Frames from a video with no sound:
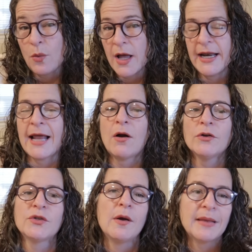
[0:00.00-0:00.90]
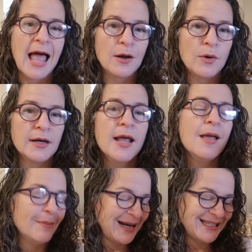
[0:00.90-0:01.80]
one and also a black one,
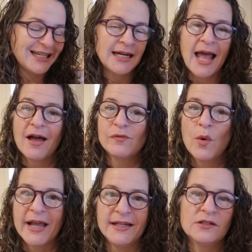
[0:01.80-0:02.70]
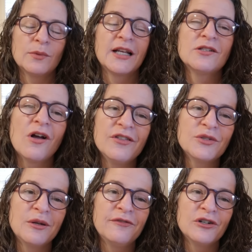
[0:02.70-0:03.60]
but I didn't have white. So when I saw
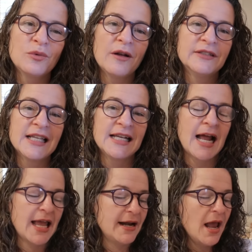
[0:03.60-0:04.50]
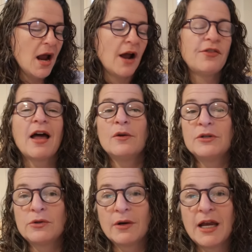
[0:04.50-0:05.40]
this one for twelve ninety-nine, I thought it
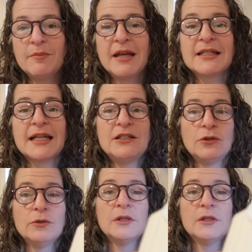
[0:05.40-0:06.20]
was great because I do